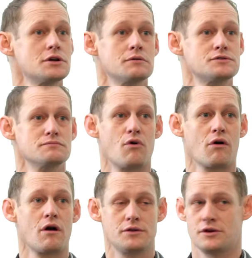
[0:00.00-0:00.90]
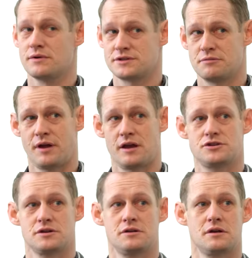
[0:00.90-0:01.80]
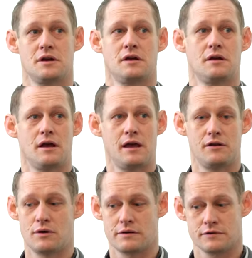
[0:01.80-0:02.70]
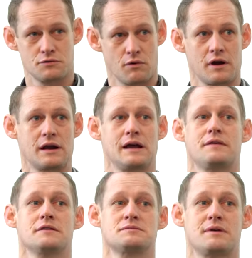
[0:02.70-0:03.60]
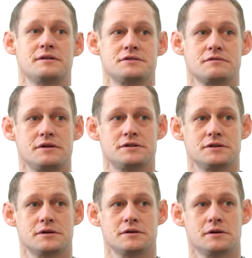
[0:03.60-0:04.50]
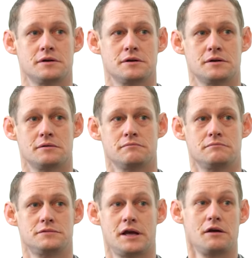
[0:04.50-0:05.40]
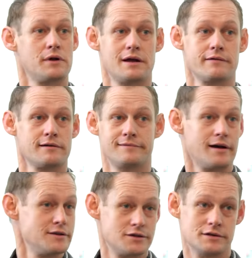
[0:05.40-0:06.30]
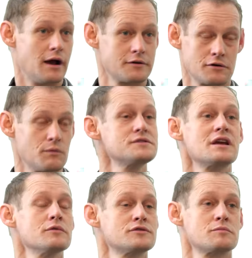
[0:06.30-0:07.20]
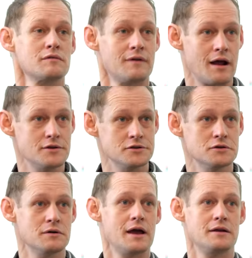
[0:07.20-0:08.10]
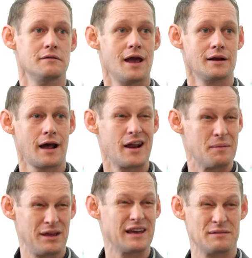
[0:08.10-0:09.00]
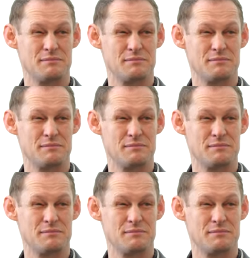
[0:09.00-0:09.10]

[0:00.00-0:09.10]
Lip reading: So it's more on you as the patient and whoever's working at the dispensary to take whatever advice your doctor was able to provide you and kind of pick